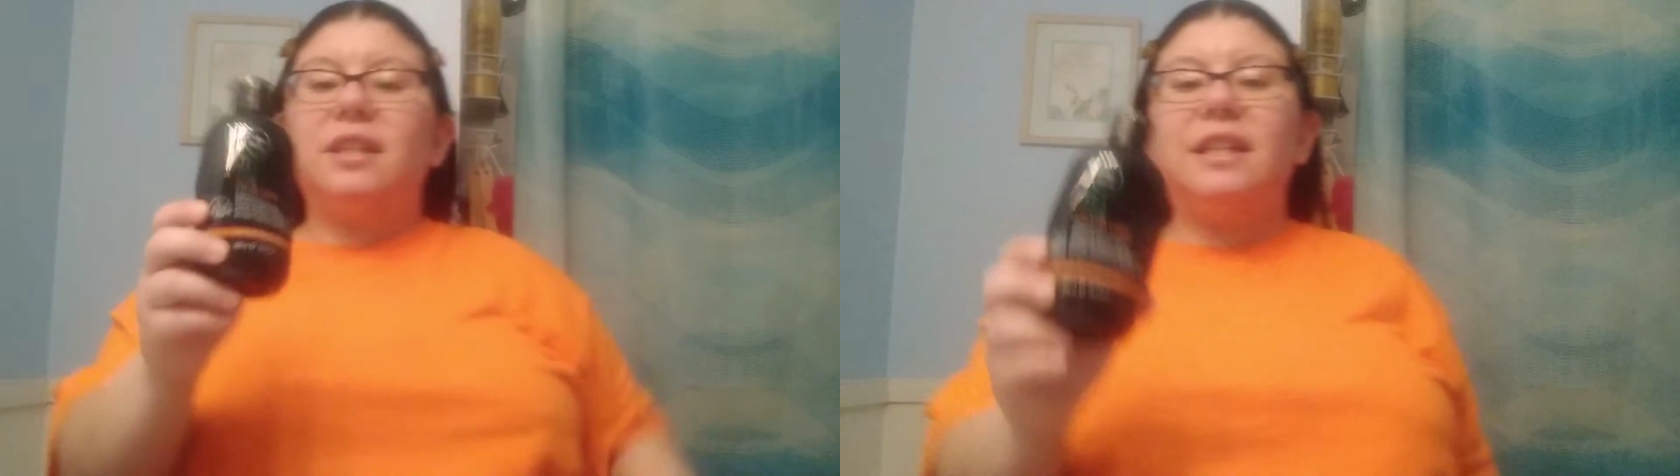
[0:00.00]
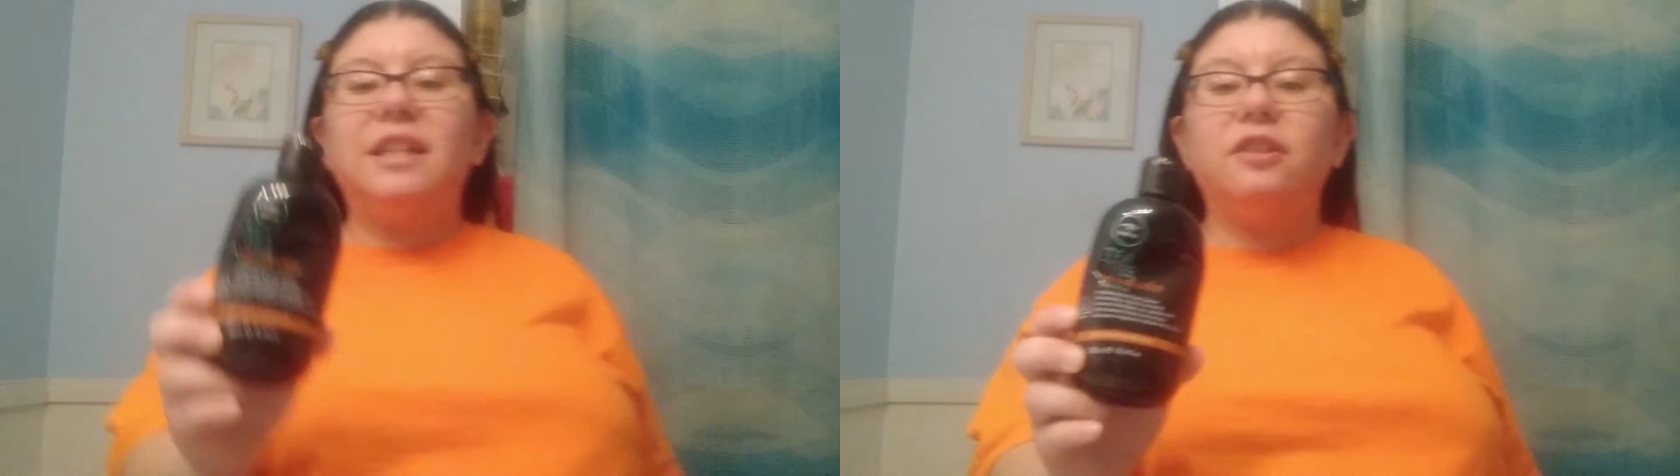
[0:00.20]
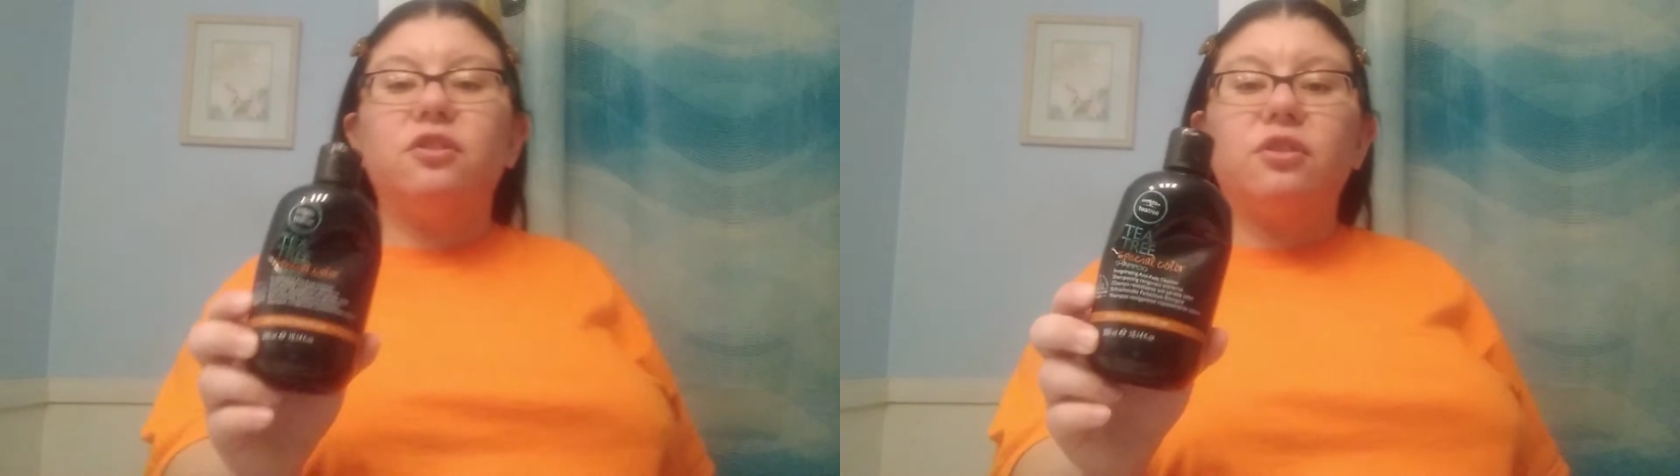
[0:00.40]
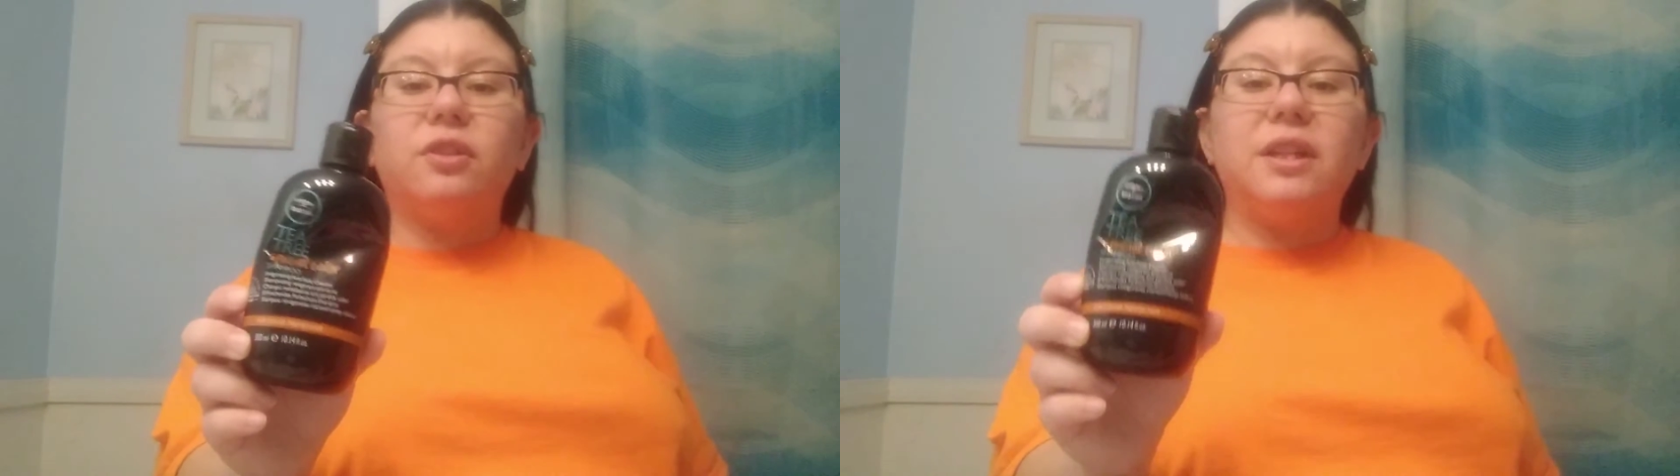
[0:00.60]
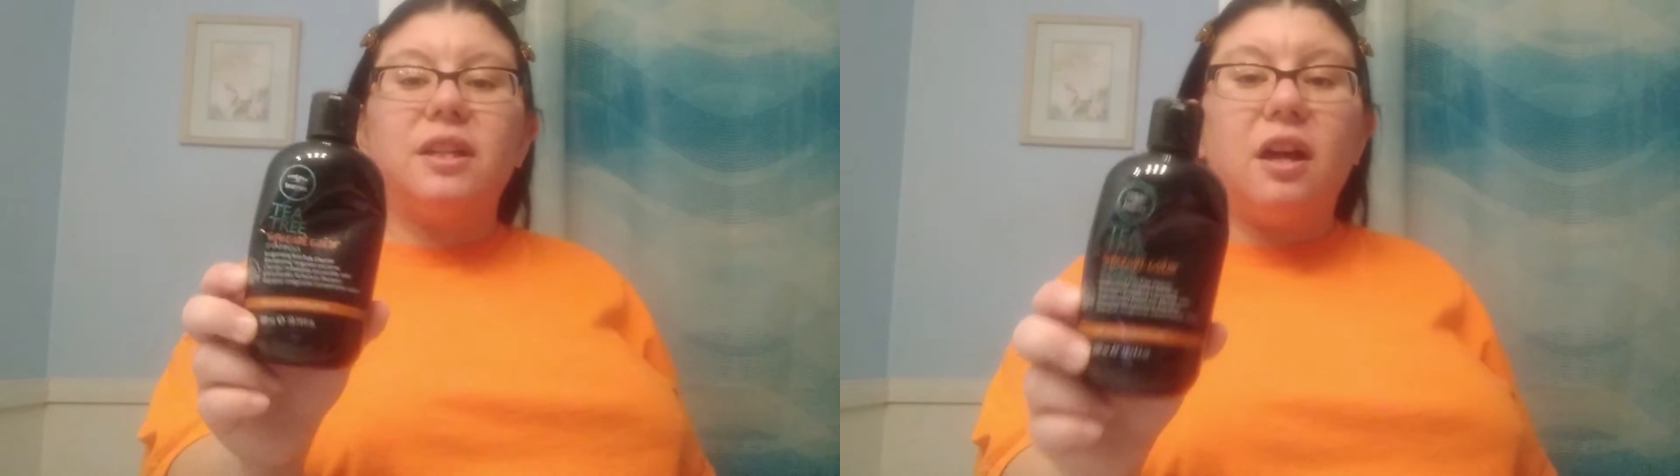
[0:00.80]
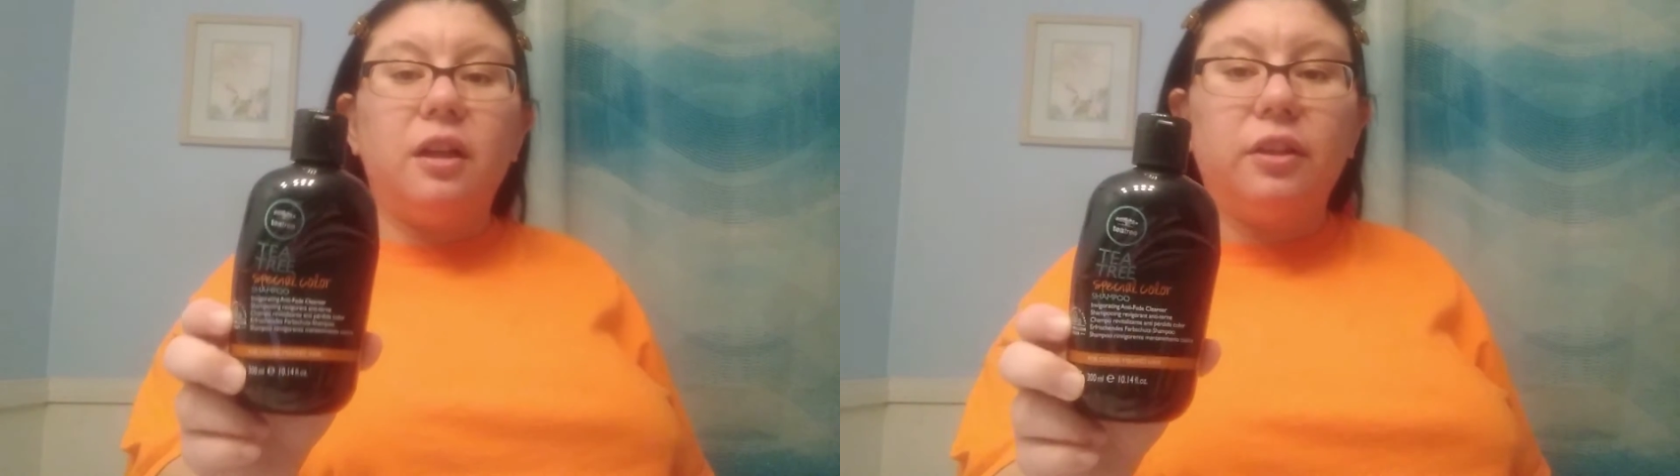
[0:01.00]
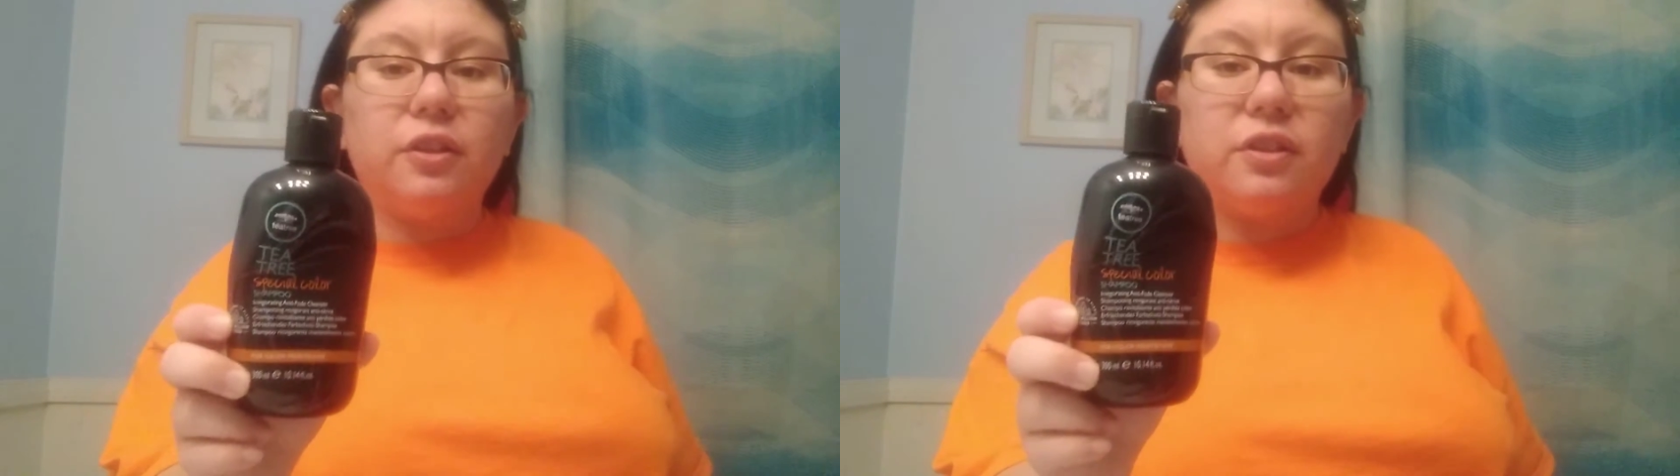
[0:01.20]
Tea Tree Color